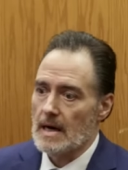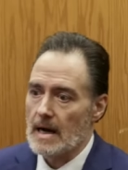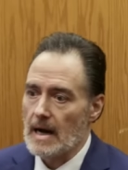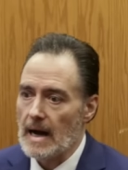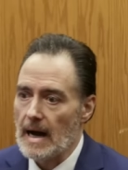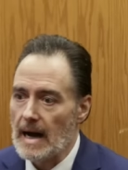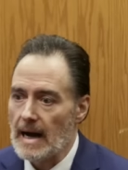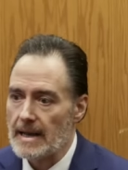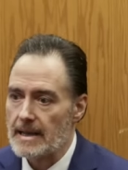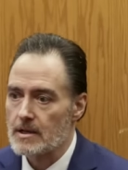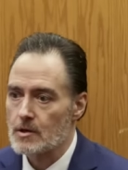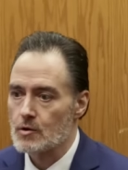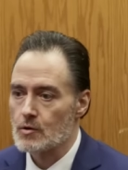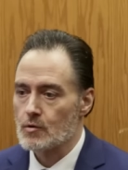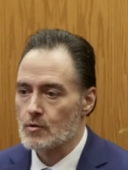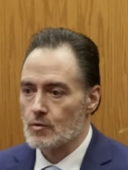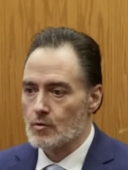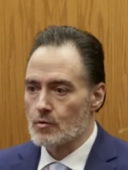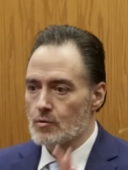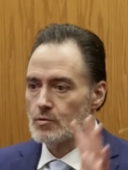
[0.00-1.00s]
I
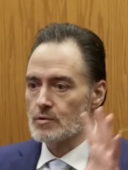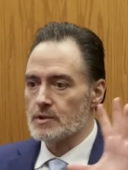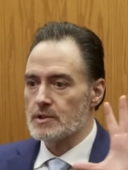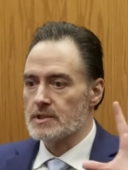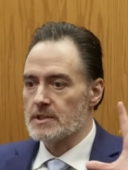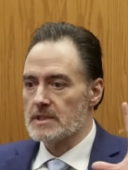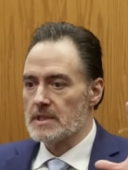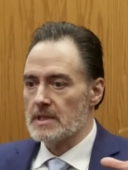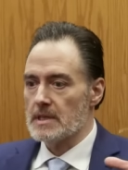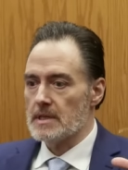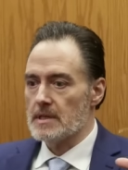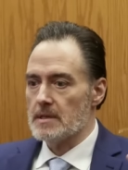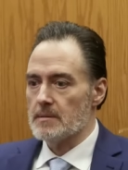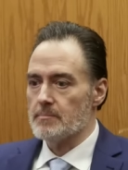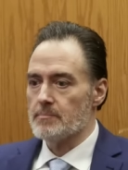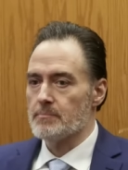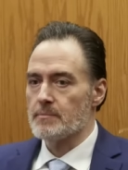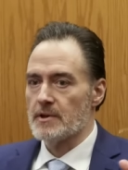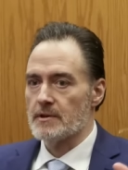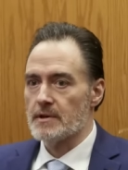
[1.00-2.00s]
couldn't see
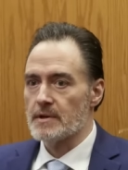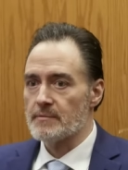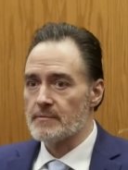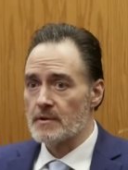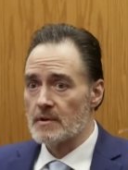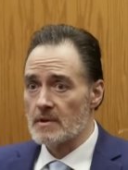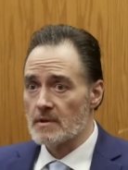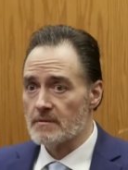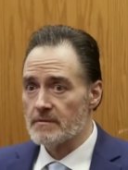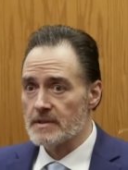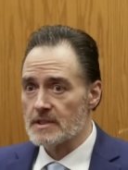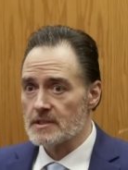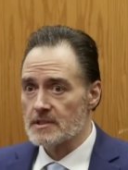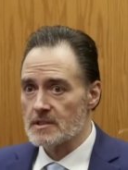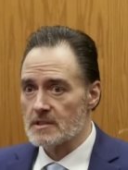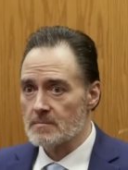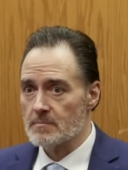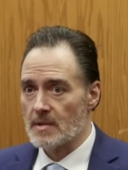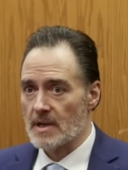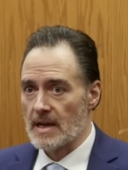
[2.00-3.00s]
peripheral
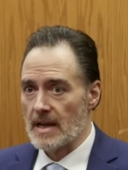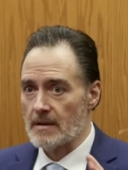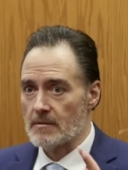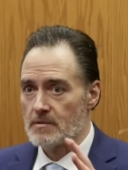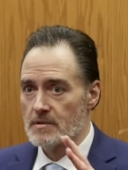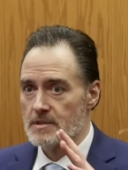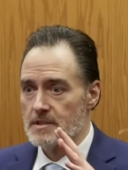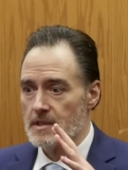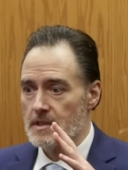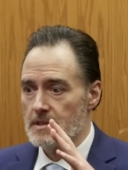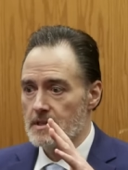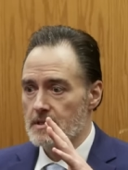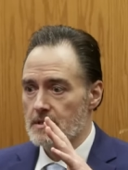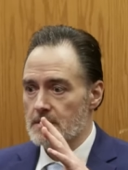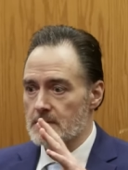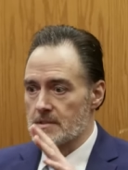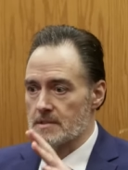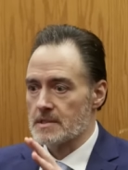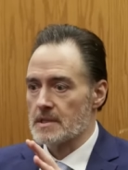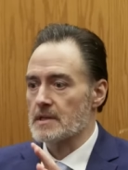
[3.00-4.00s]
vision, but I could see
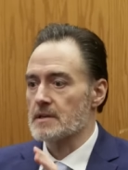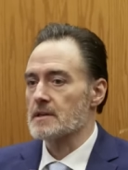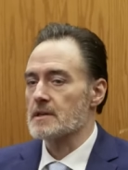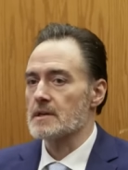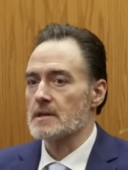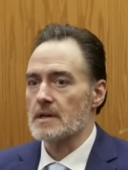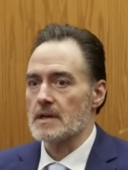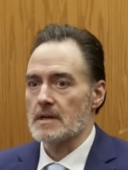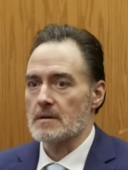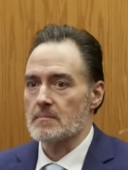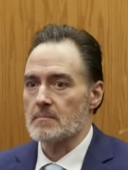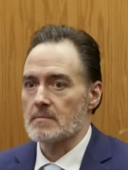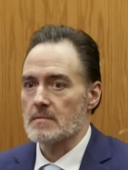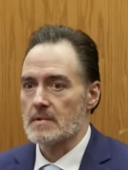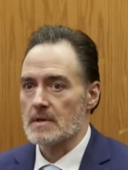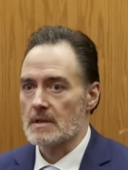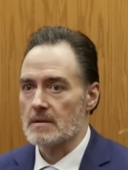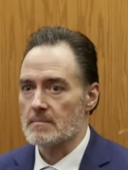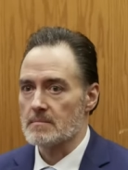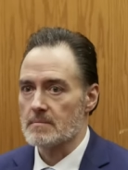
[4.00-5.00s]
center
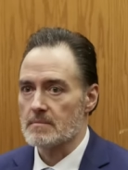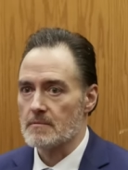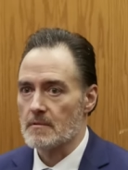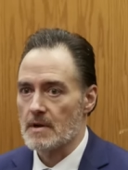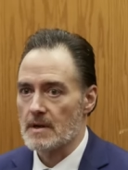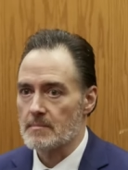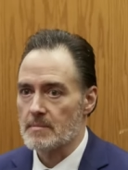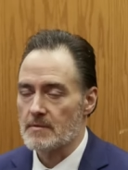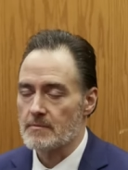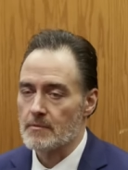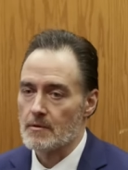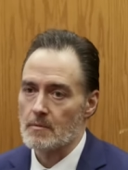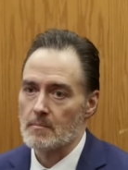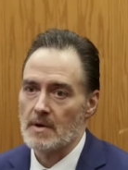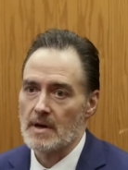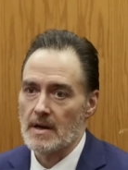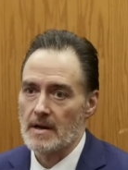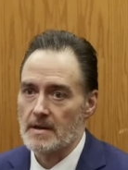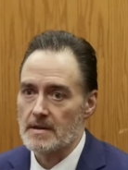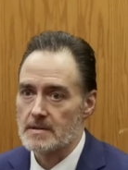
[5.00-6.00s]
and, right before
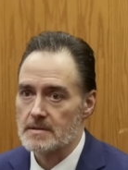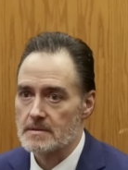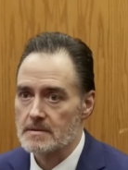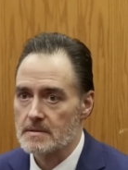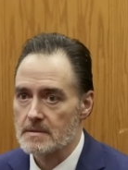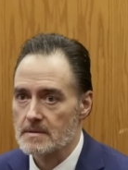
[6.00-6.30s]
my eyes.